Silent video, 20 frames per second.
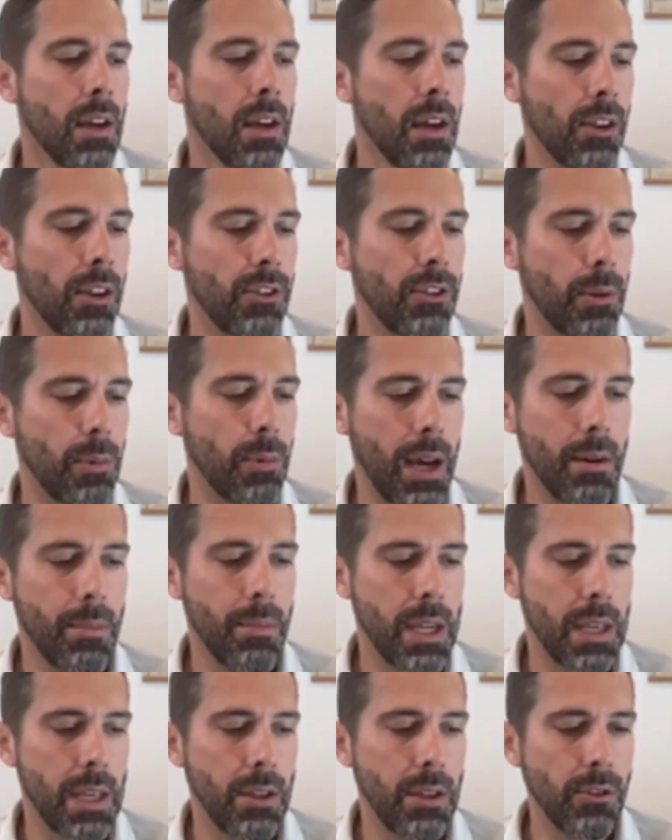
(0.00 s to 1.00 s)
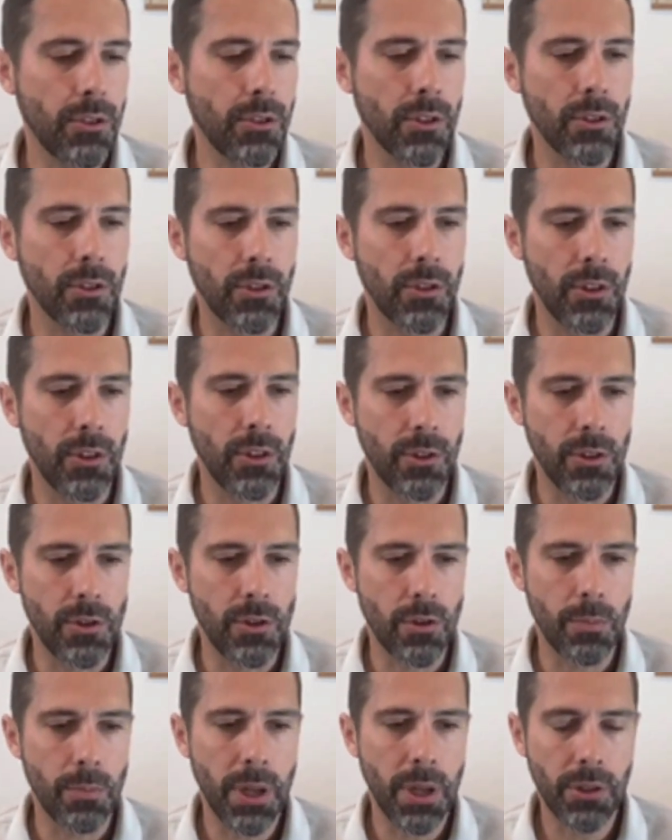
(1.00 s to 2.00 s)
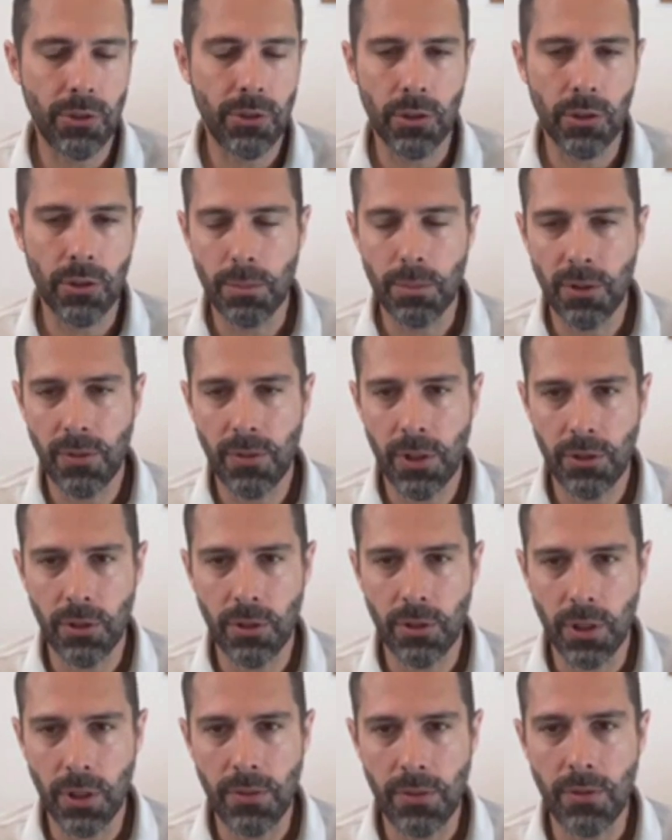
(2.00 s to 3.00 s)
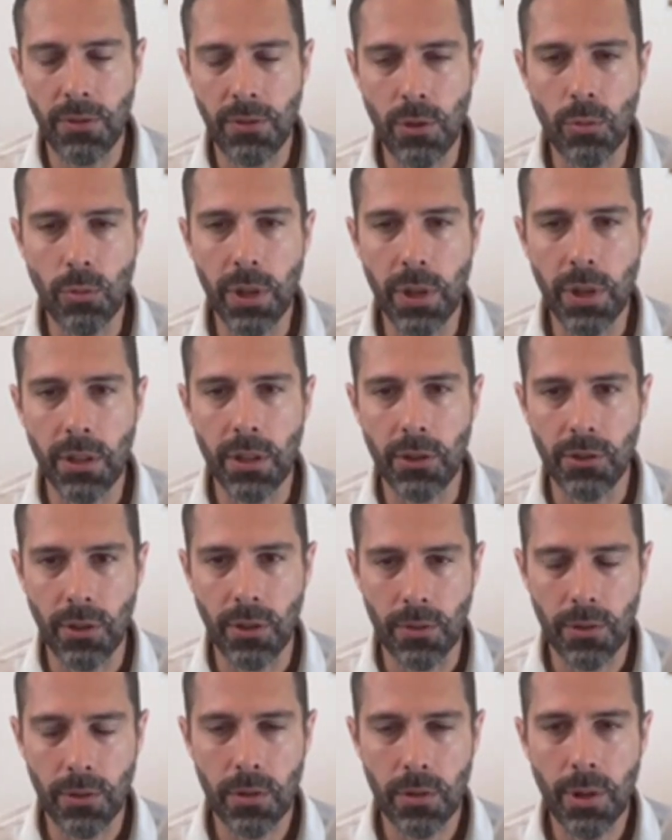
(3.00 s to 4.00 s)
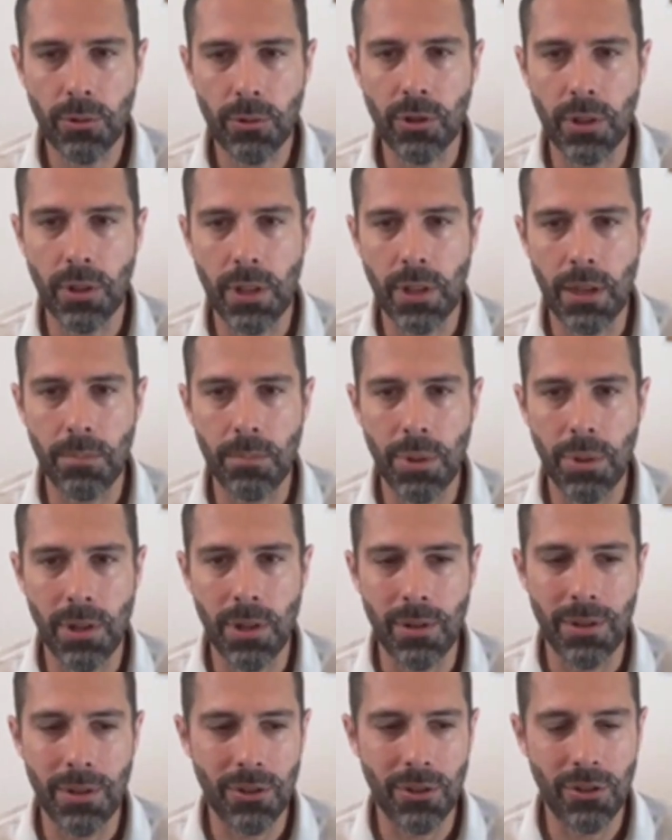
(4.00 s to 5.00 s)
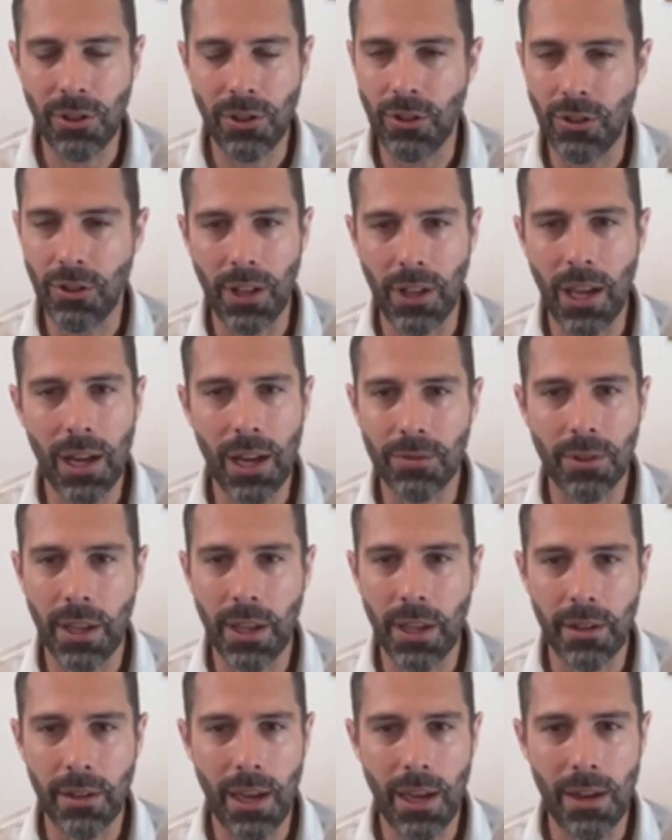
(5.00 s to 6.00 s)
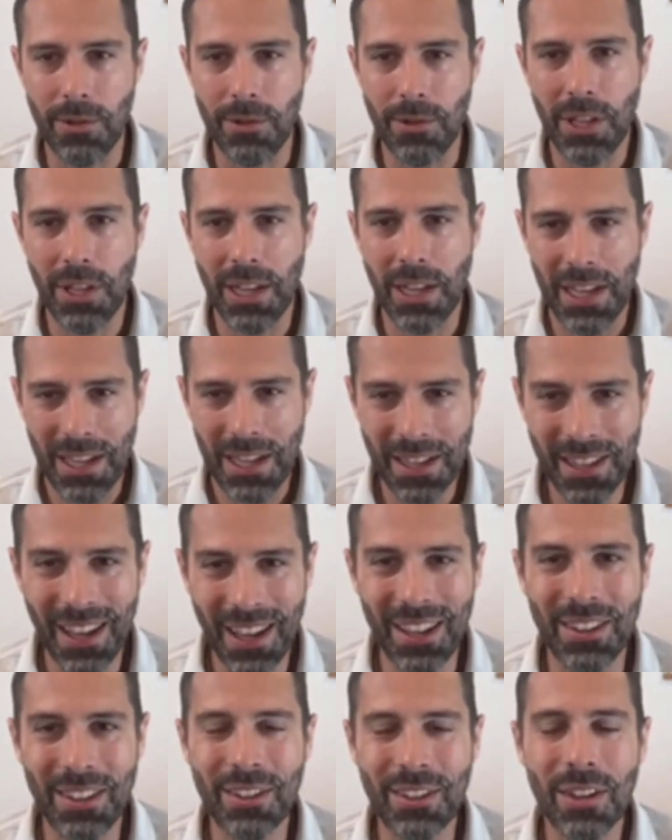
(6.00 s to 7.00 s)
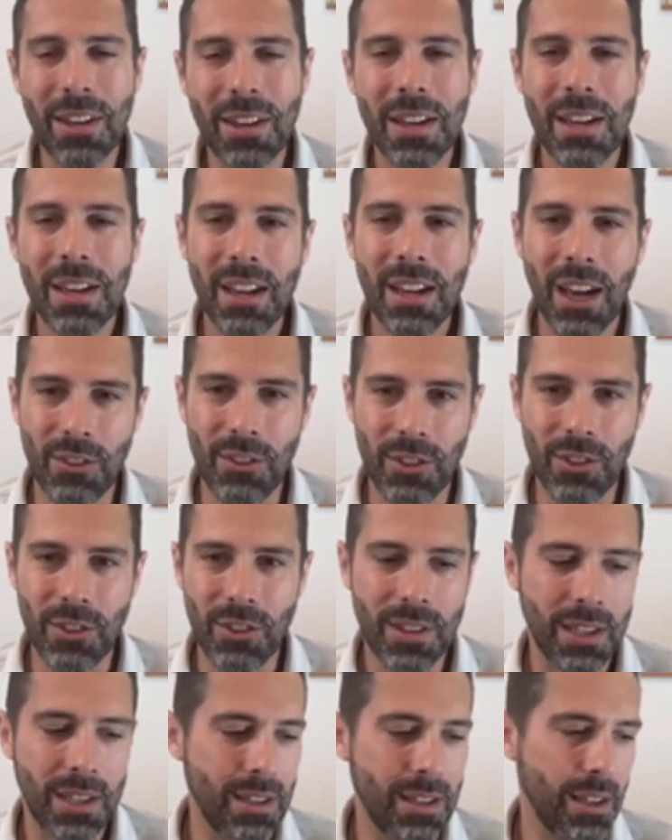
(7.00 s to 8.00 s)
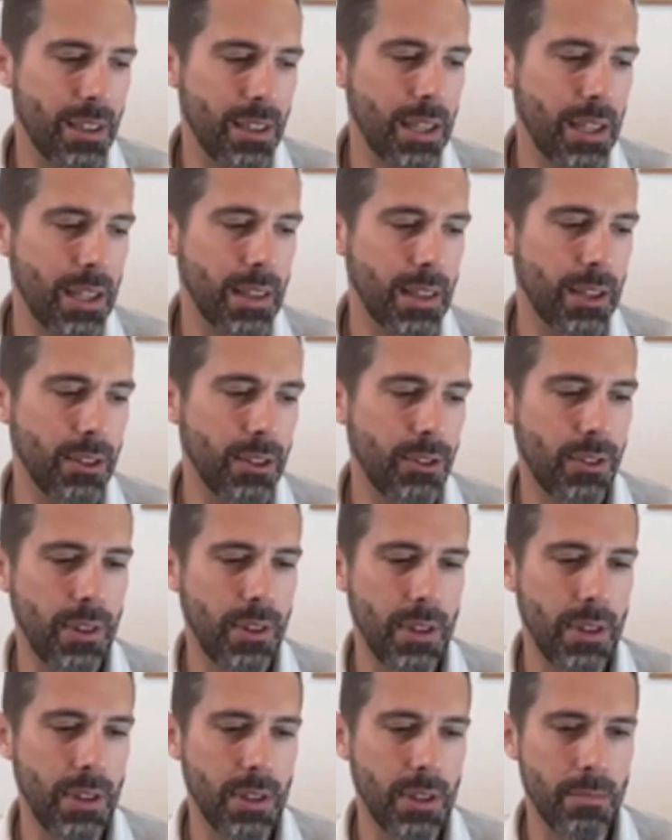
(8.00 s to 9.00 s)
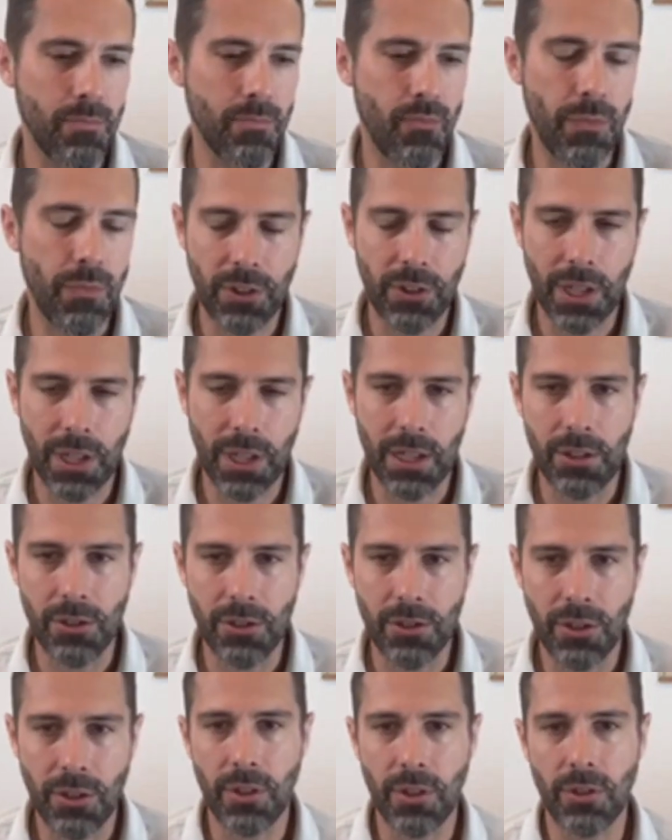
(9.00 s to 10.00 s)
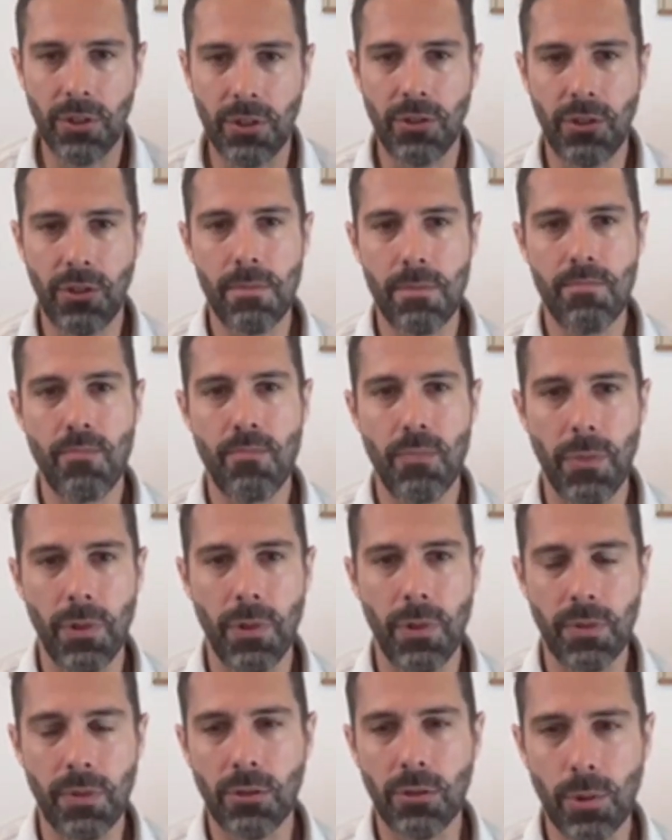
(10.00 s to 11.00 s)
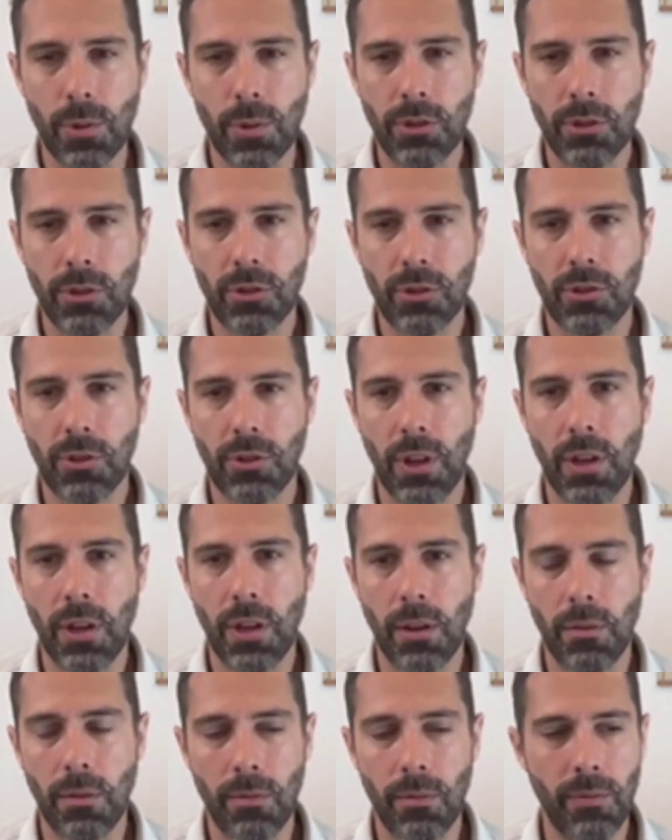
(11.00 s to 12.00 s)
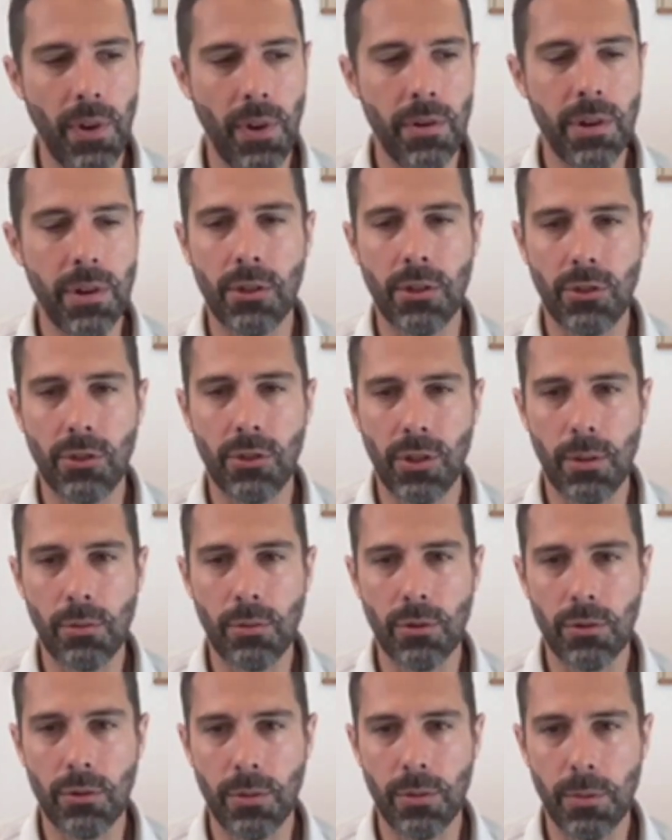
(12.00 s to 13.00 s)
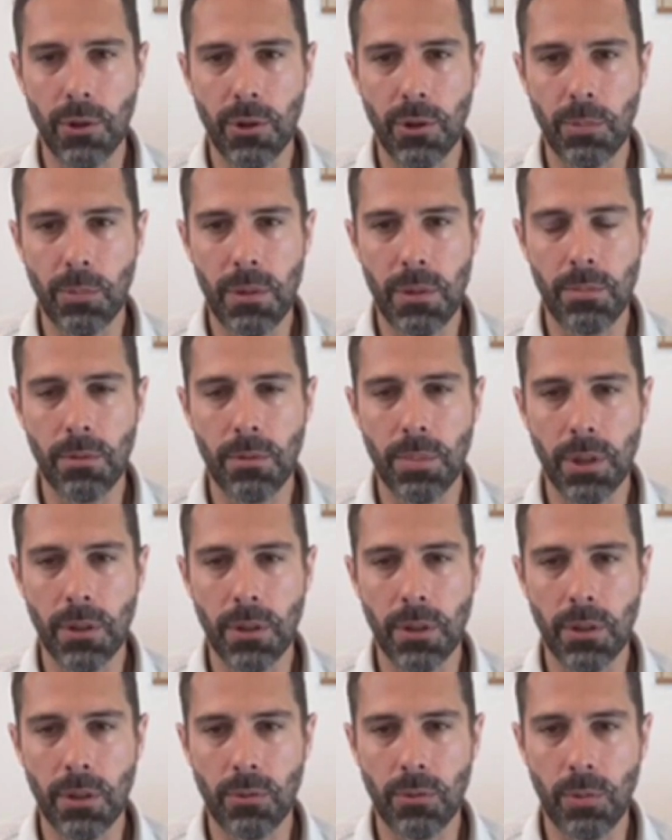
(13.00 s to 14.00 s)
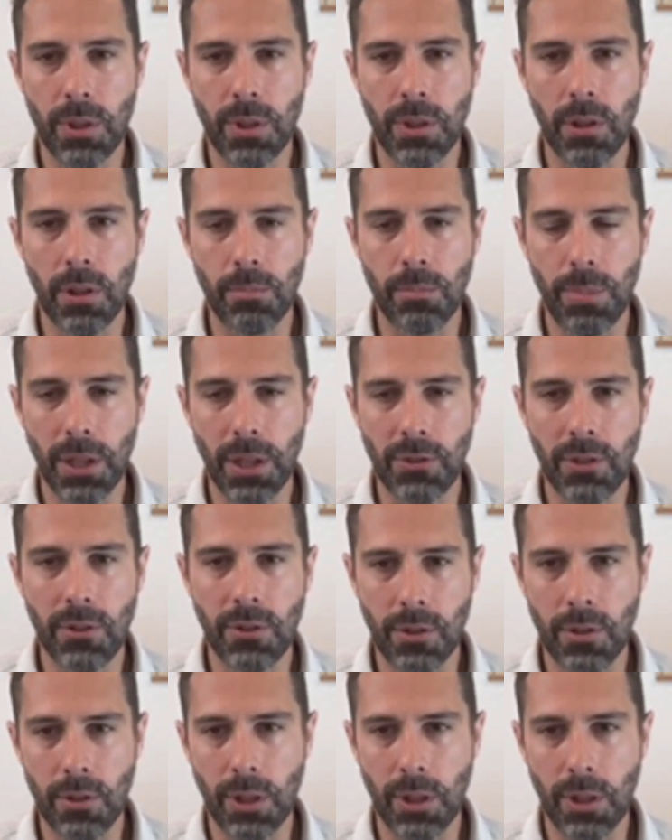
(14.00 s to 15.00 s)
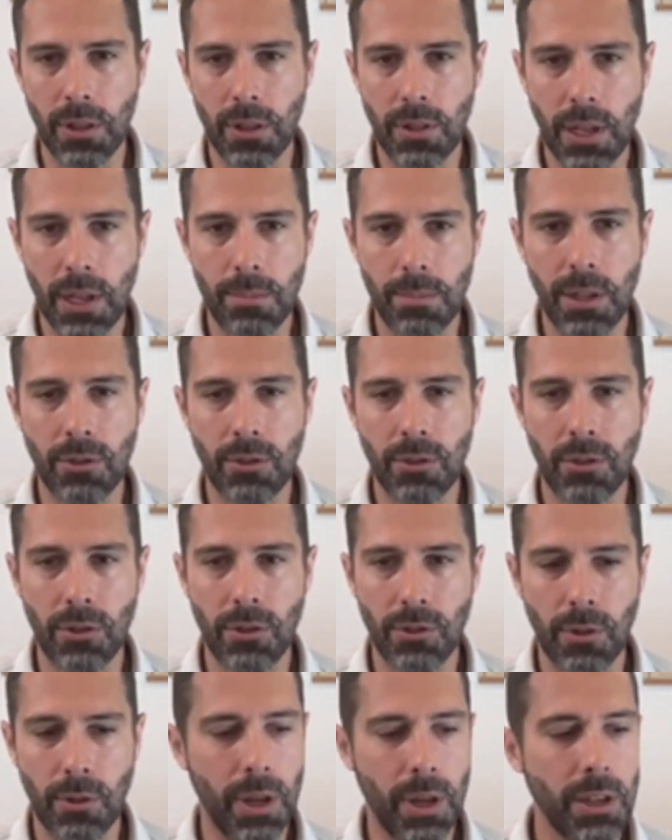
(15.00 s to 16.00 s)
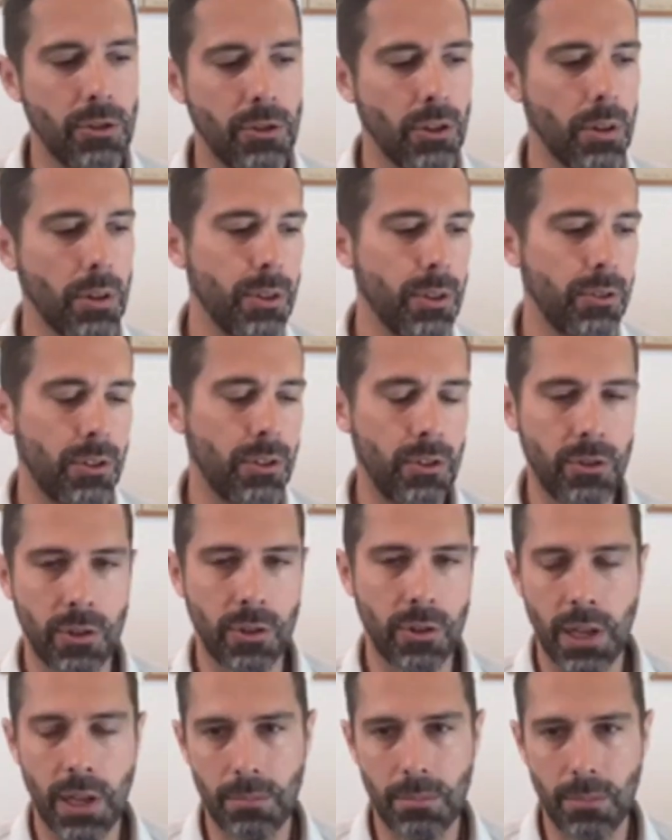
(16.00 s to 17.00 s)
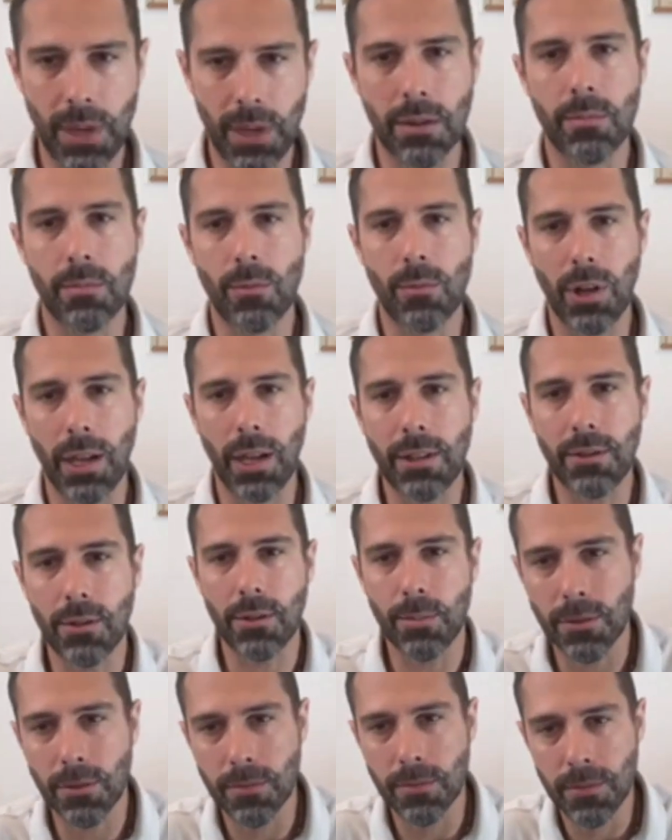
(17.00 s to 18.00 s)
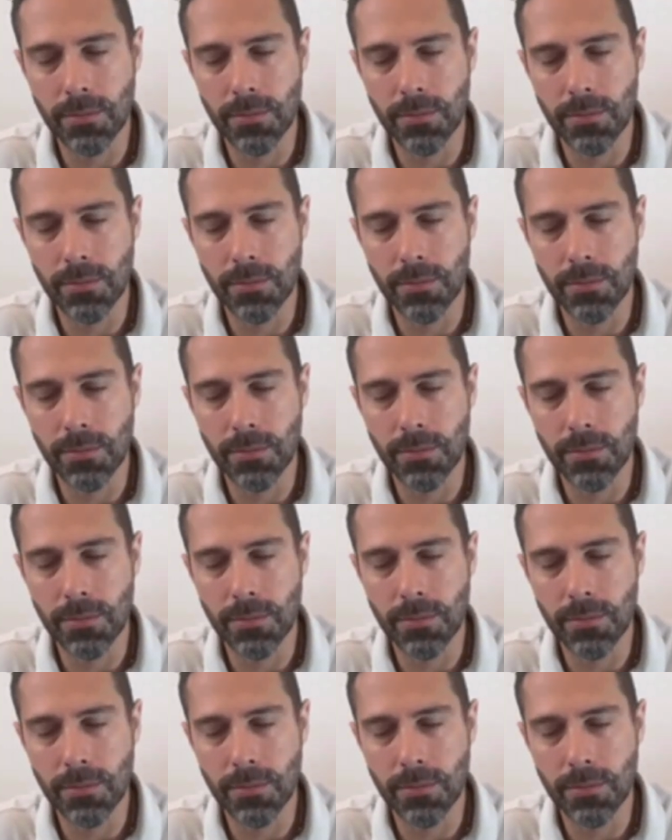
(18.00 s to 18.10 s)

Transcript: I said, well, how many instances in your personal and professional life have you witnessed of corruption in that period? And she just laughed, and like every day. And I said, I think that's the challenge, is that some of these risks are very conceptual for most people because we don't butt into them on a daily basis. So my job is to try and make them relatable.